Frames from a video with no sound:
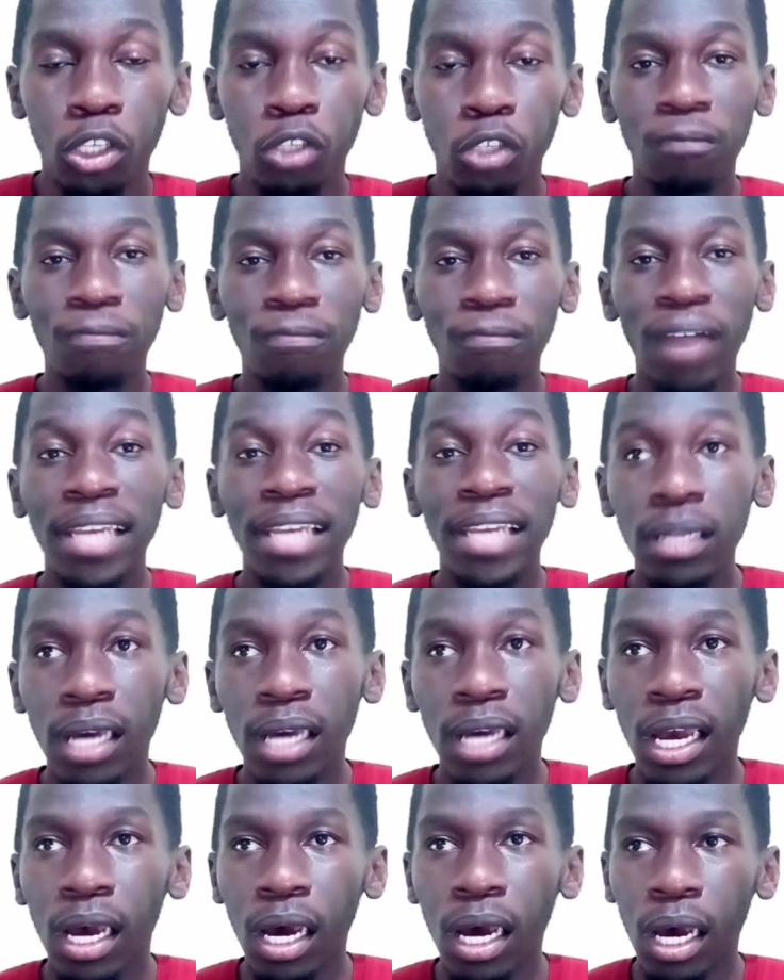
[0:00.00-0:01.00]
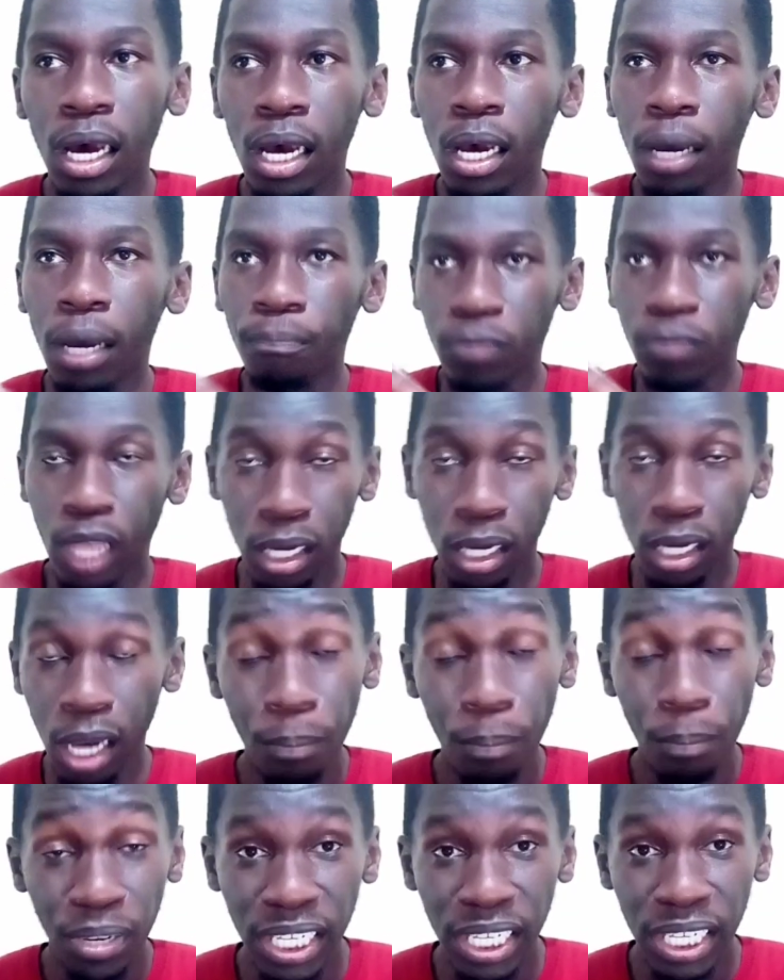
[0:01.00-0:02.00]
you find uh, a
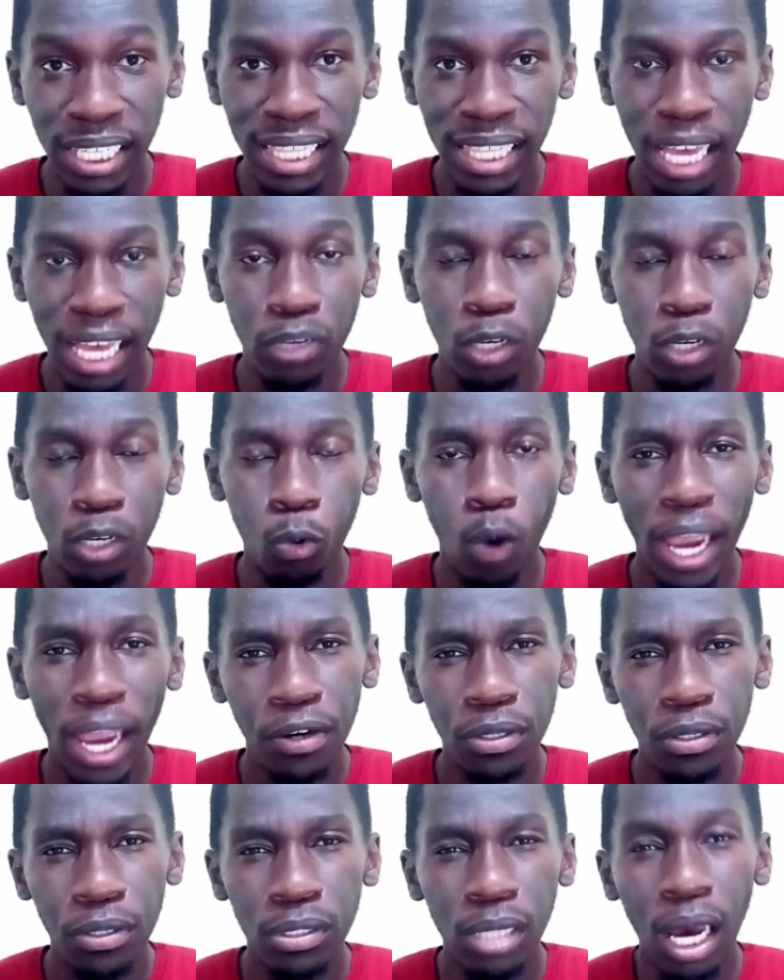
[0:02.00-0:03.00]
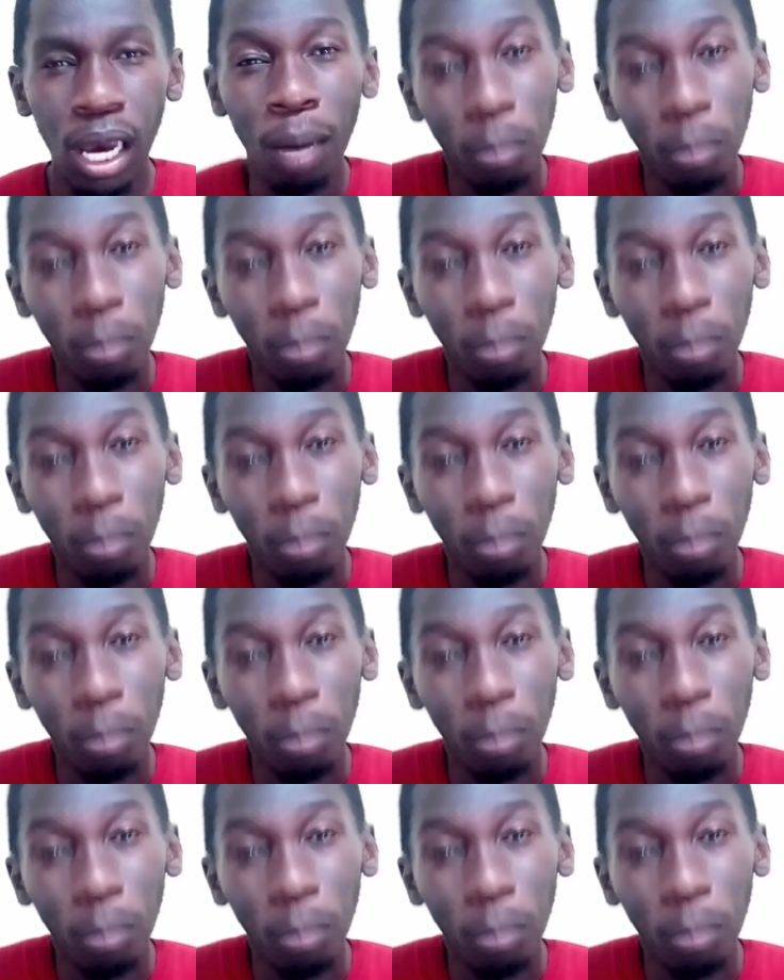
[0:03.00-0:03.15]
company that requires